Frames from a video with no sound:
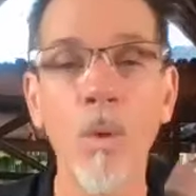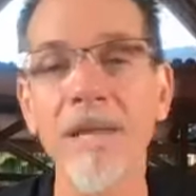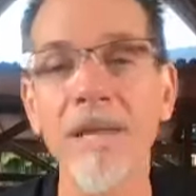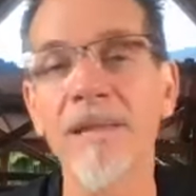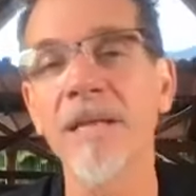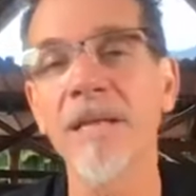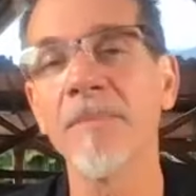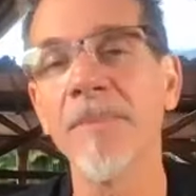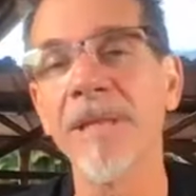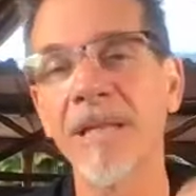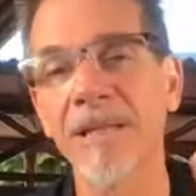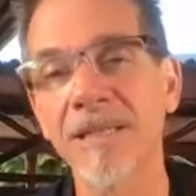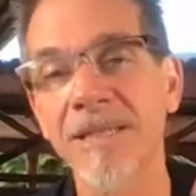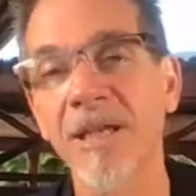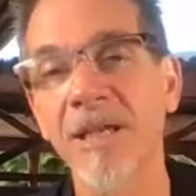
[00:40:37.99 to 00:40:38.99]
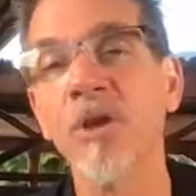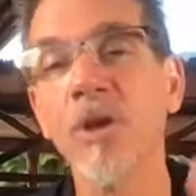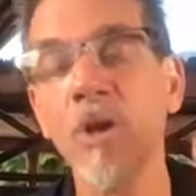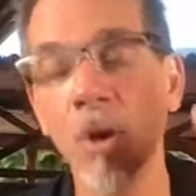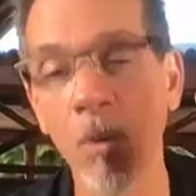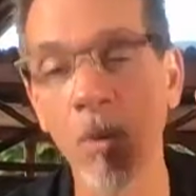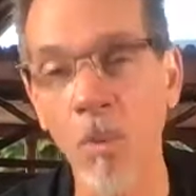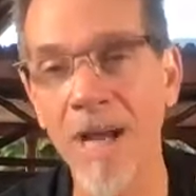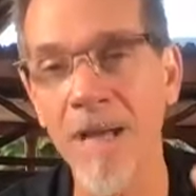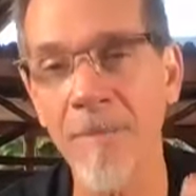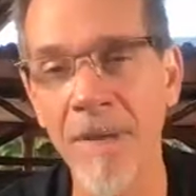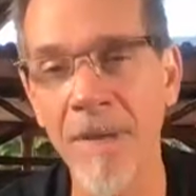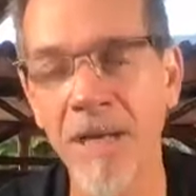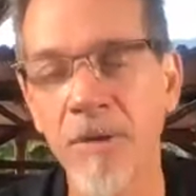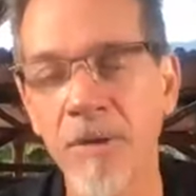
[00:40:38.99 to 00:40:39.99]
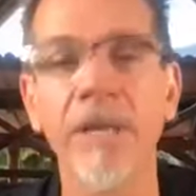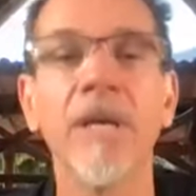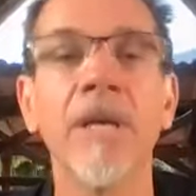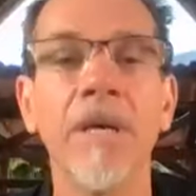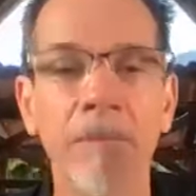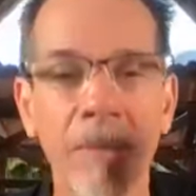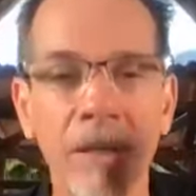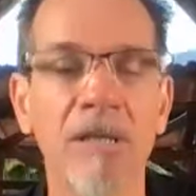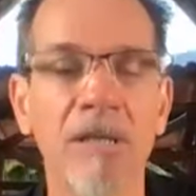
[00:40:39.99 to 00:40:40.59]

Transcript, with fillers: we then immediately say, you know why I'm angry?